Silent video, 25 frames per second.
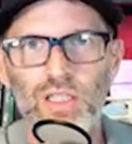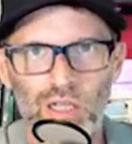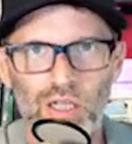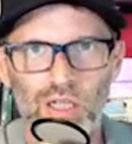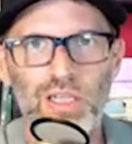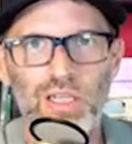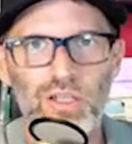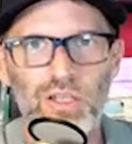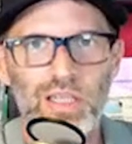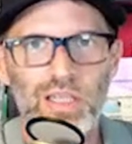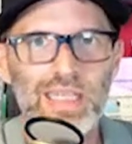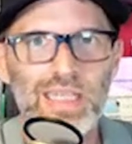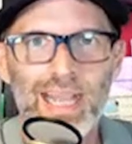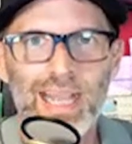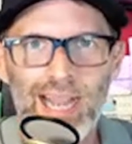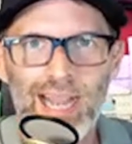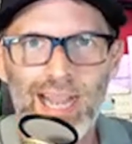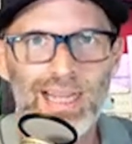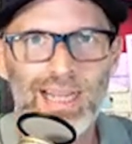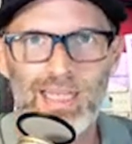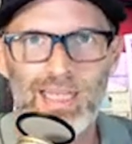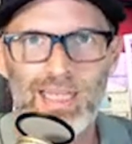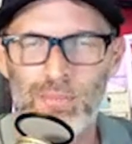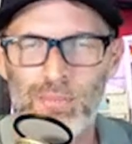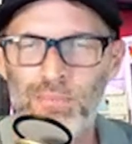a little and
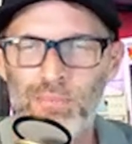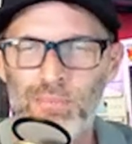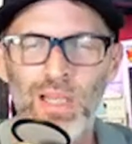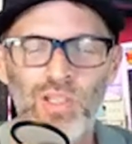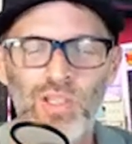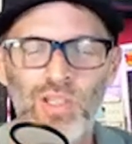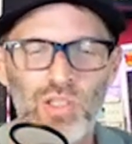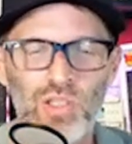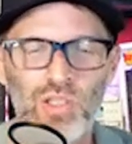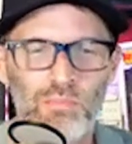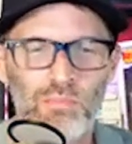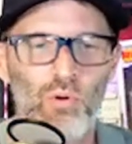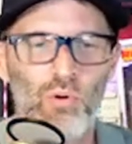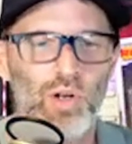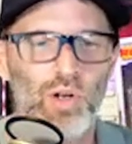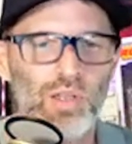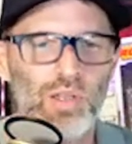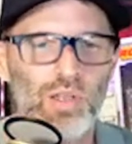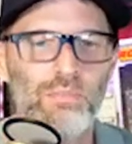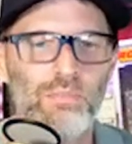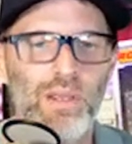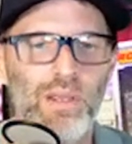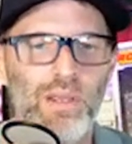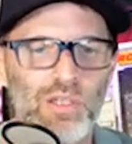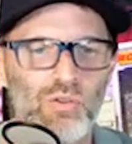can't keep supporting
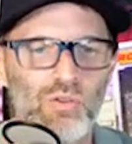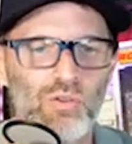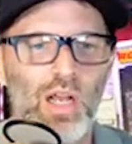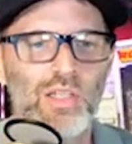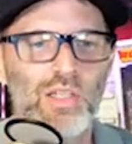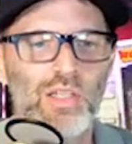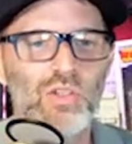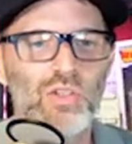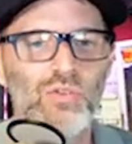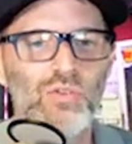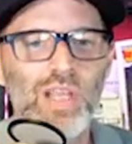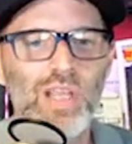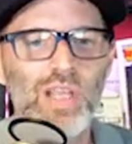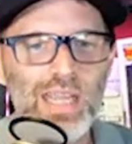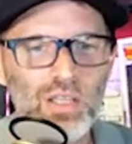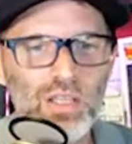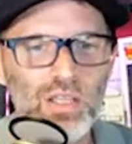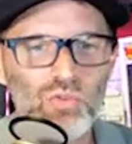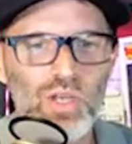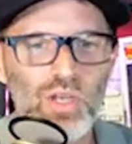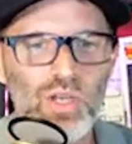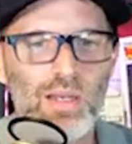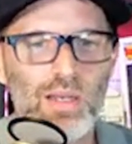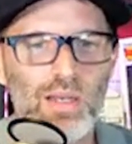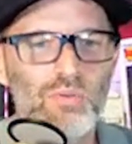the Patreon. So thank
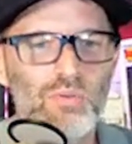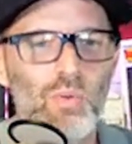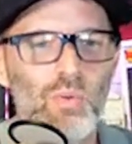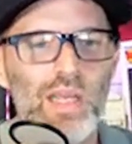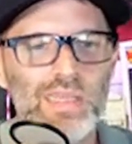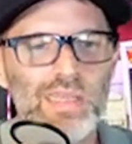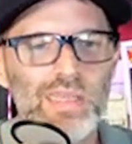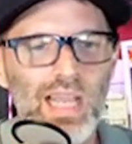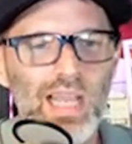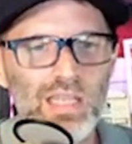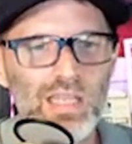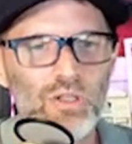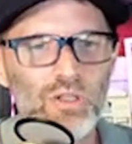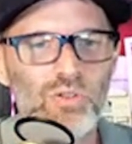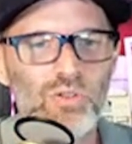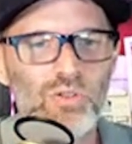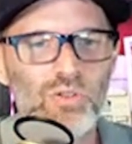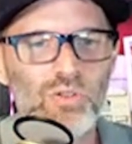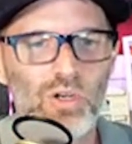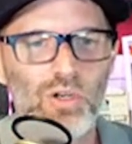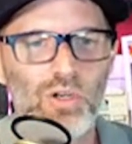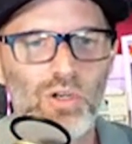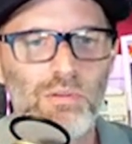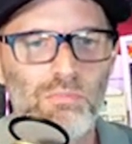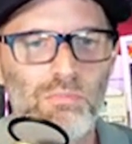you, James White. Thank you,
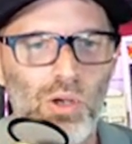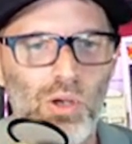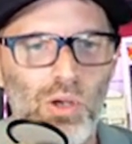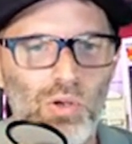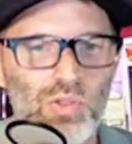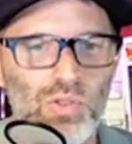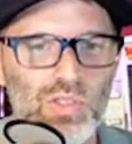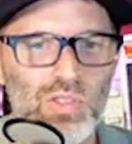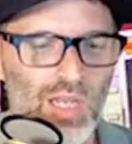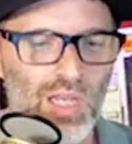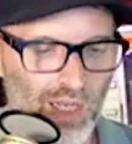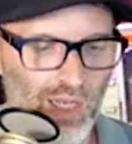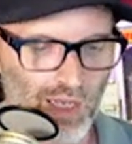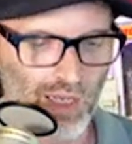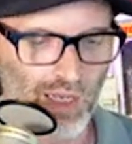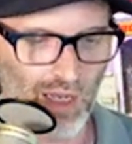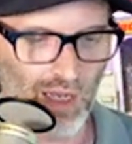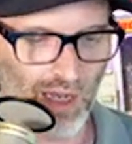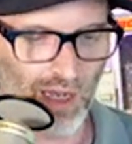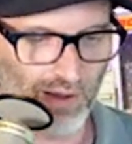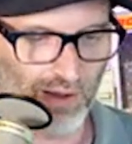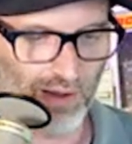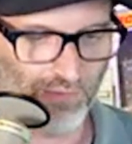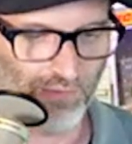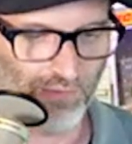Turning Bones, uh,